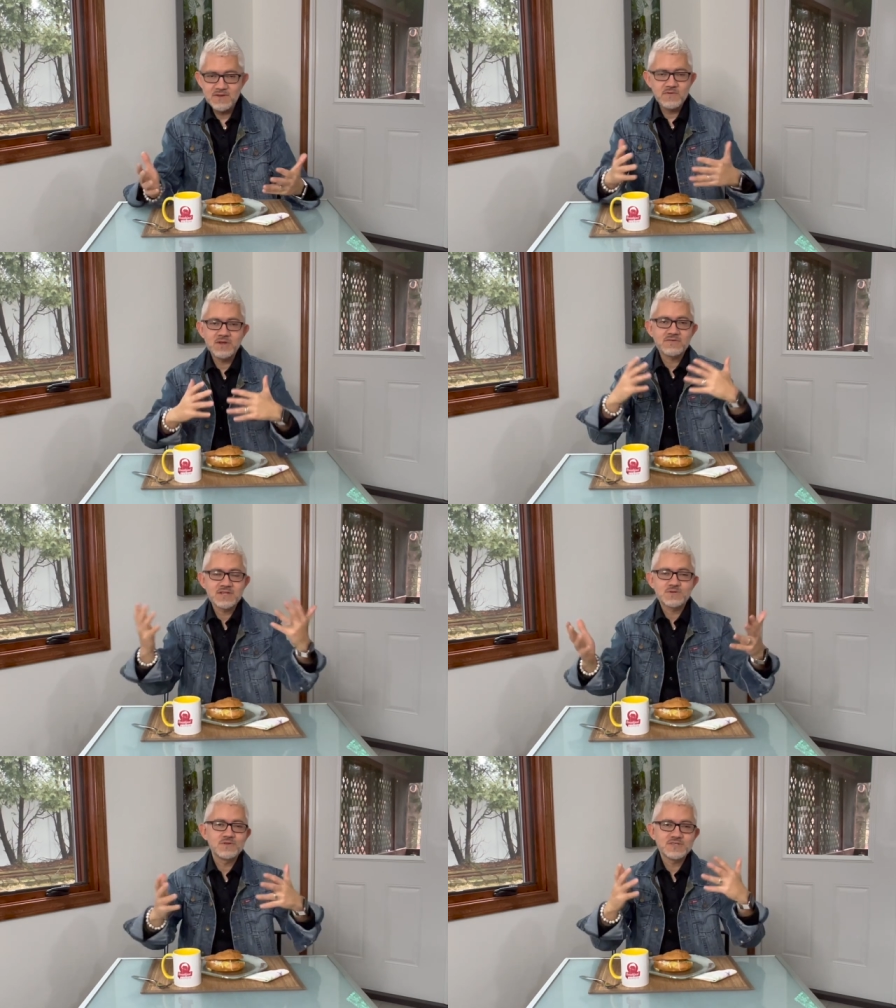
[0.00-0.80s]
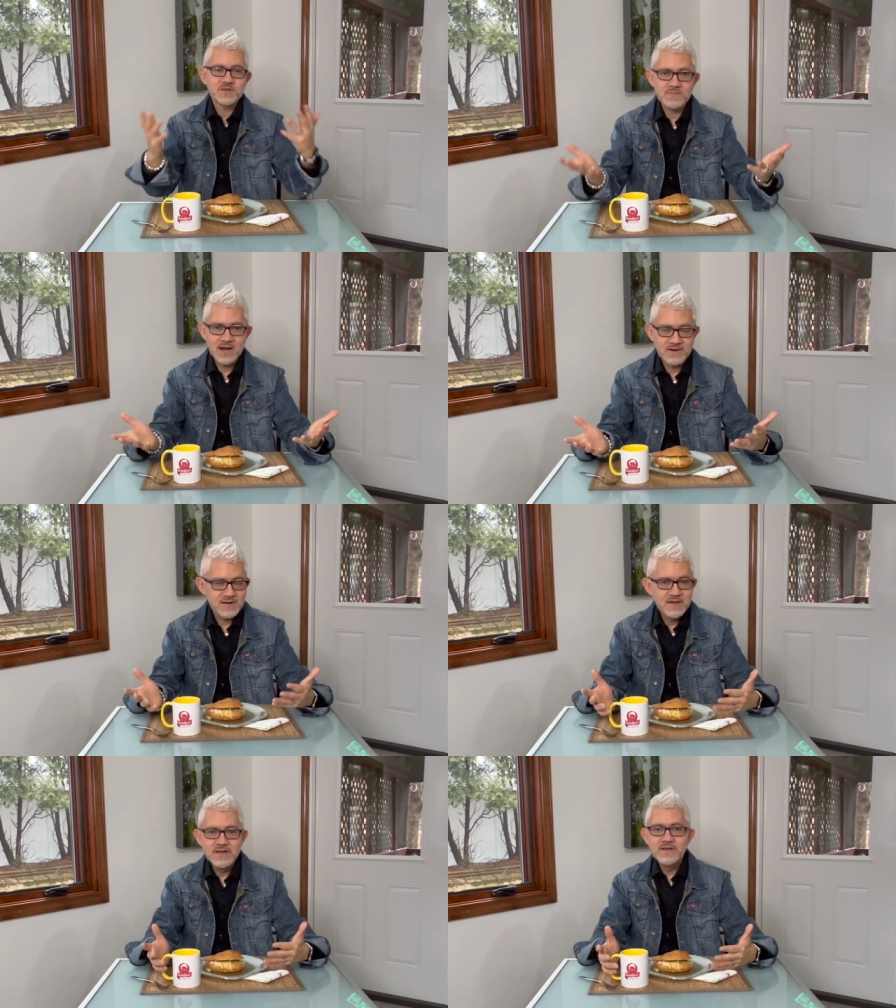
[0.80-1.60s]
Even if you went to art school, it doesn't matter.
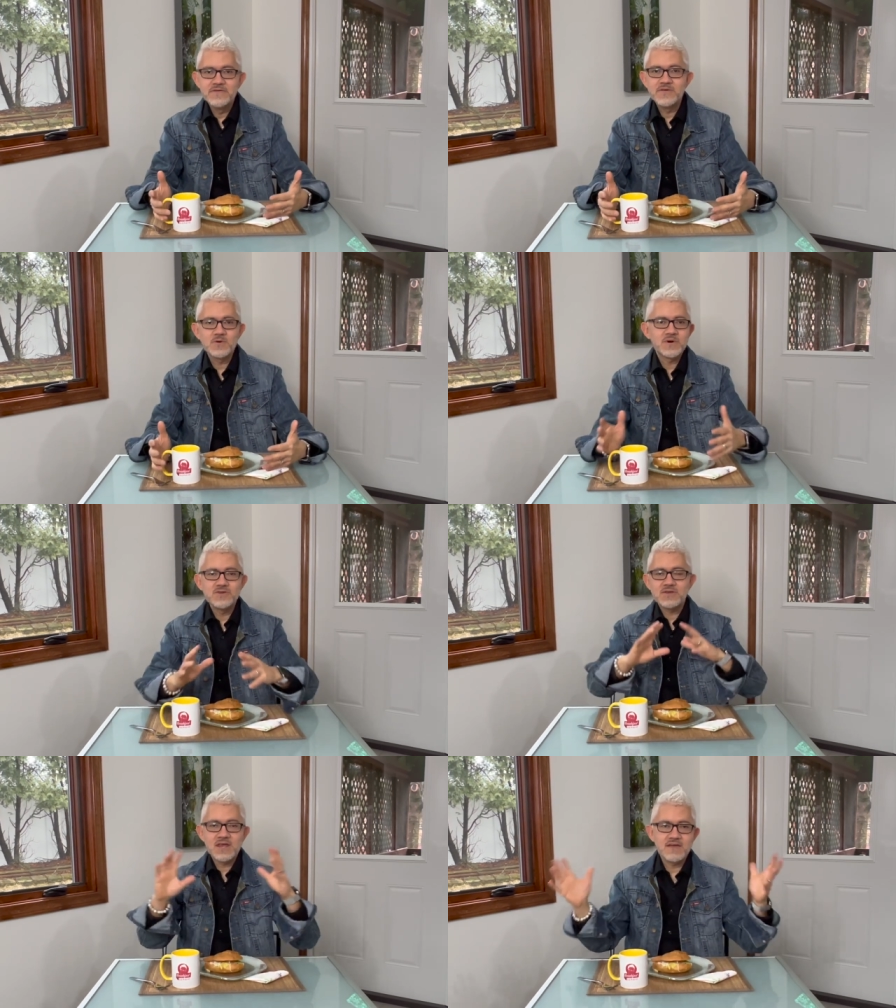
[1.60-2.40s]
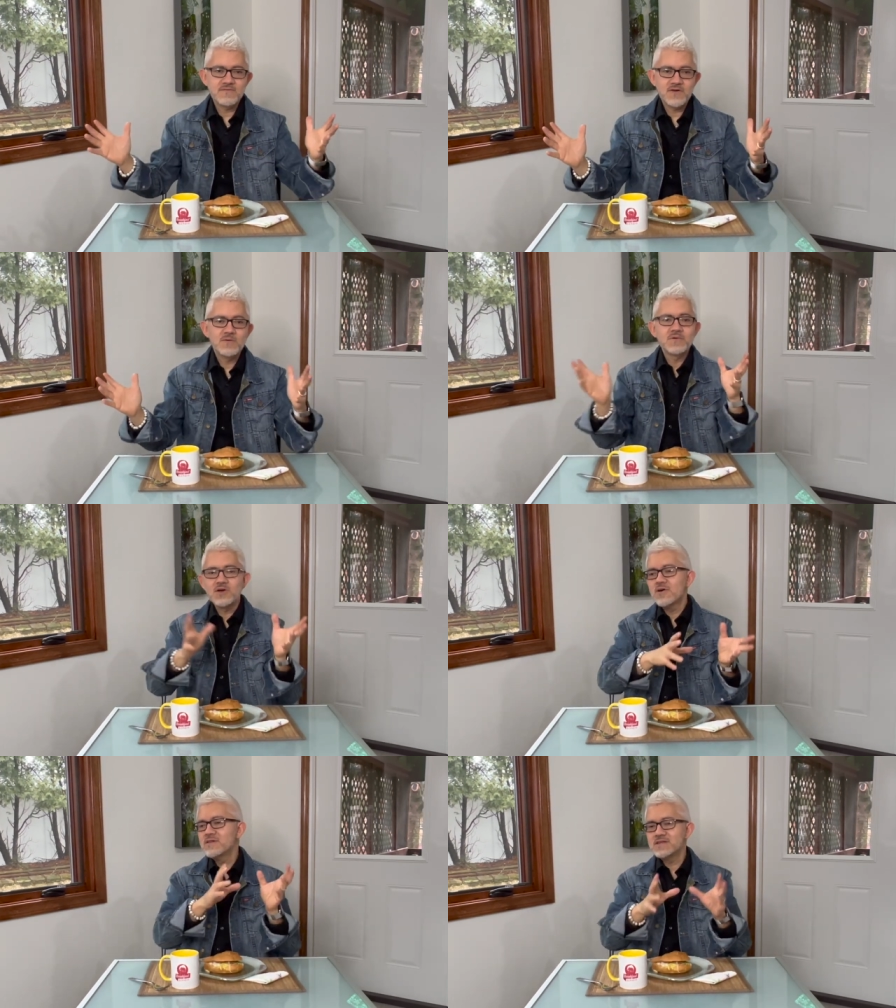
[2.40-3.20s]
You know, where you came from, we
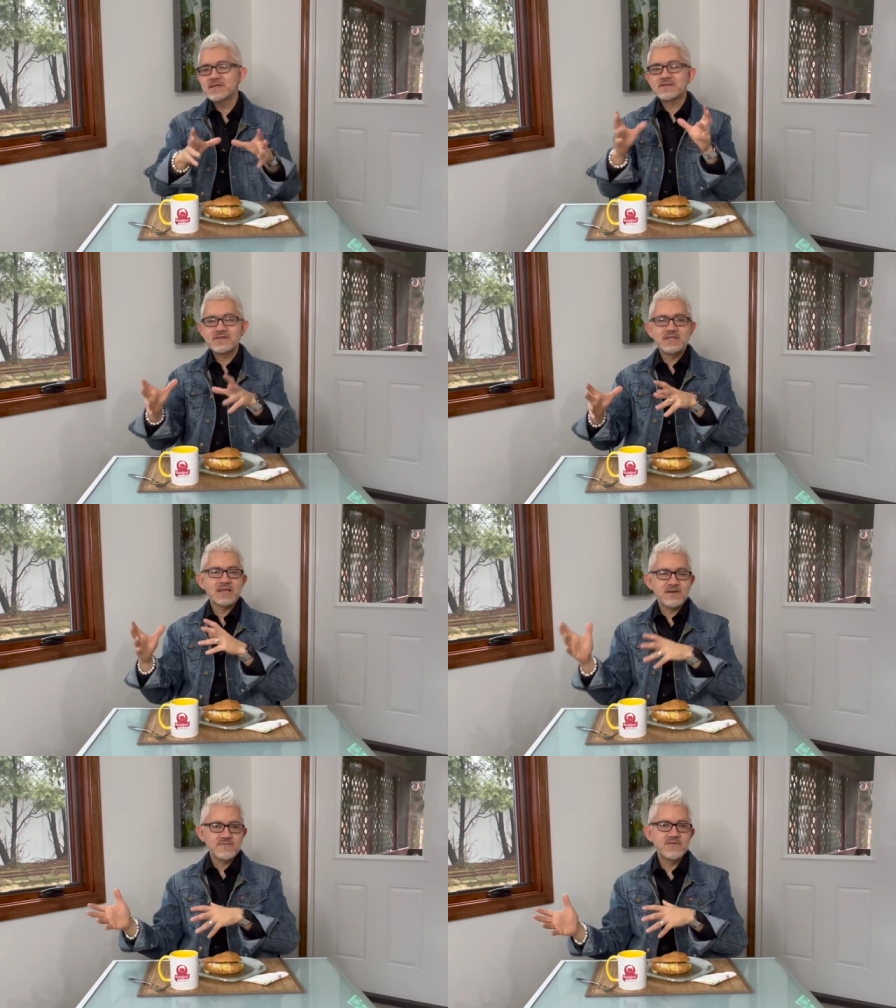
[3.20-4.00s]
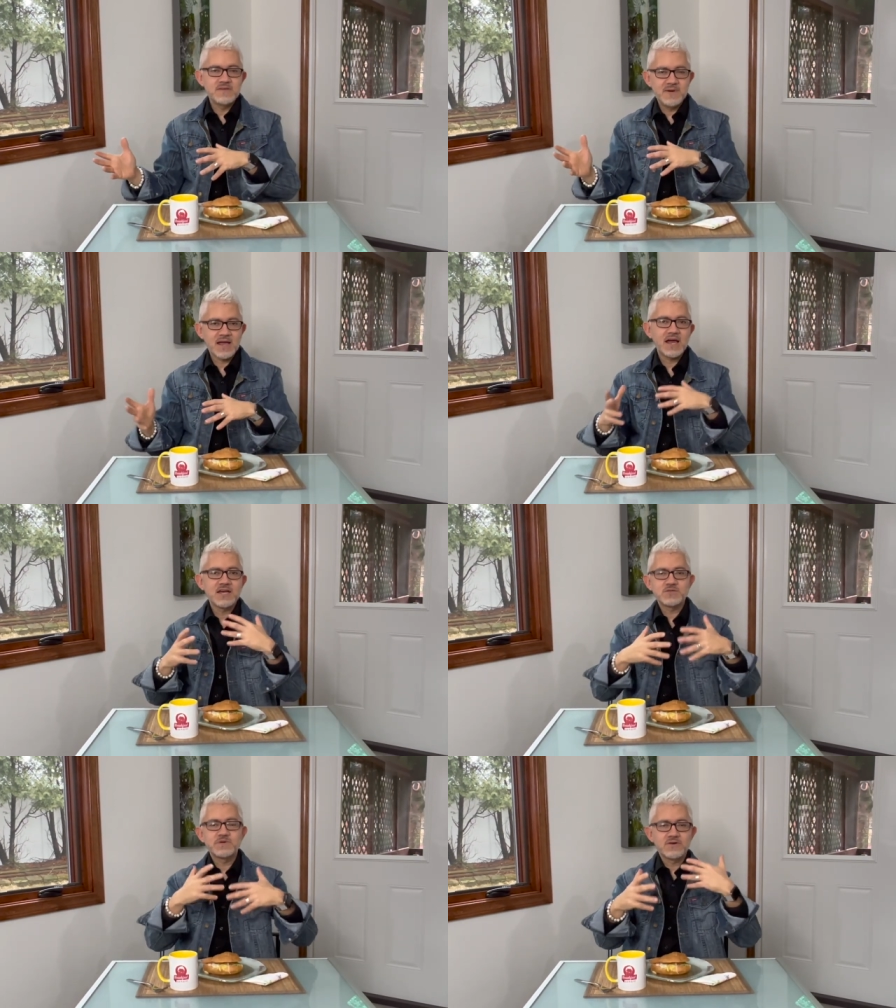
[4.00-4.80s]
all need critique and feedback
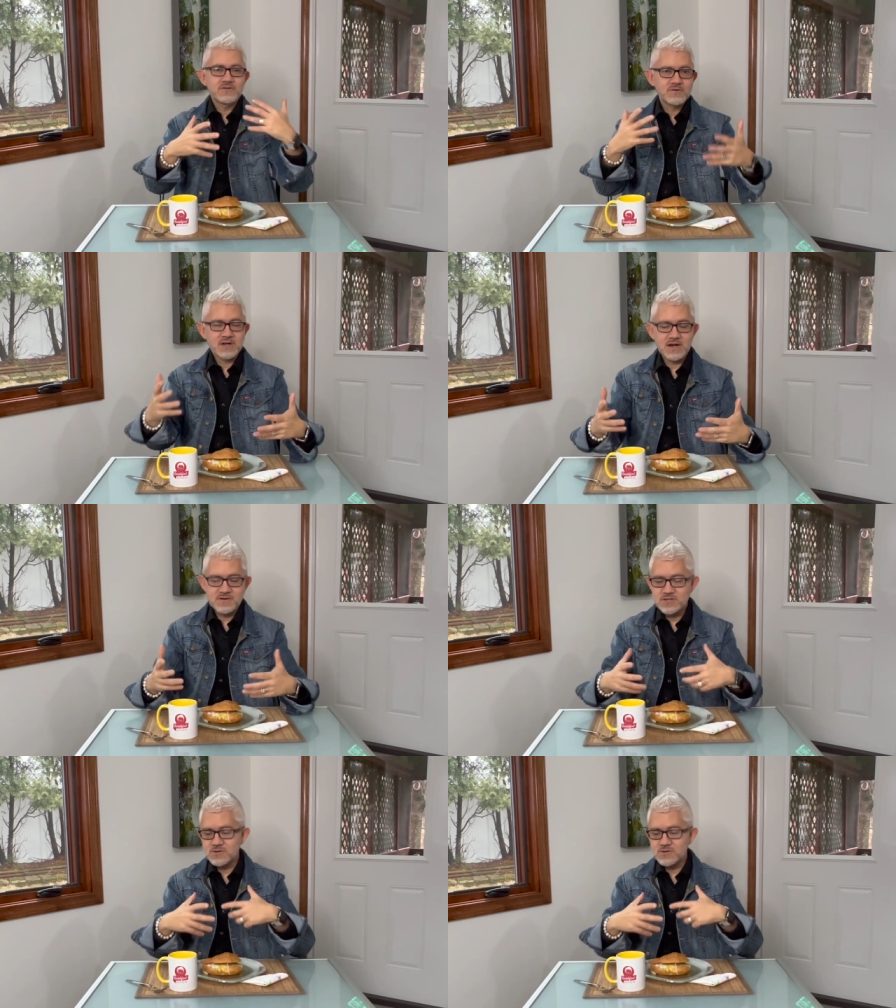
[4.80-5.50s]
as we go through our career.